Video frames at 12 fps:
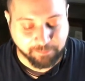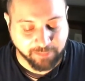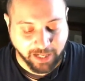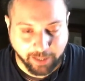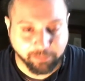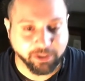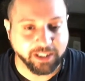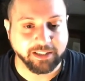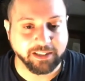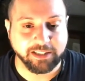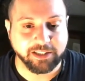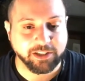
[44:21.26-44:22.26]
I'm liking
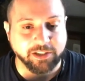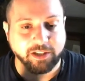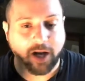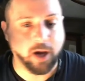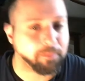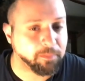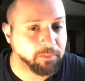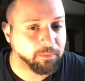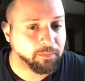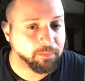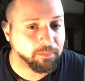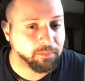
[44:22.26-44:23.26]
these stop
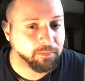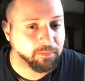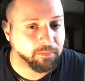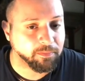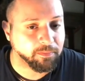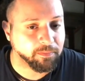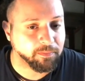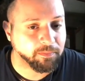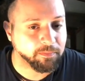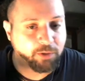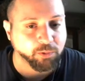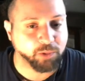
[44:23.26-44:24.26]

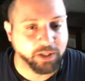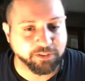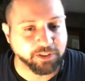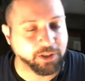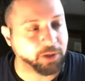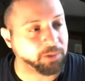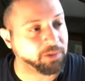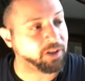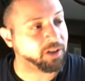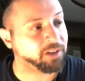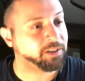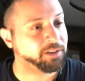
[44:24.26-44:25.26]
riffs going
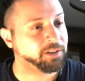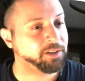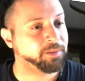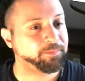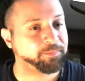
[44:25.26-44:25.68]
on here.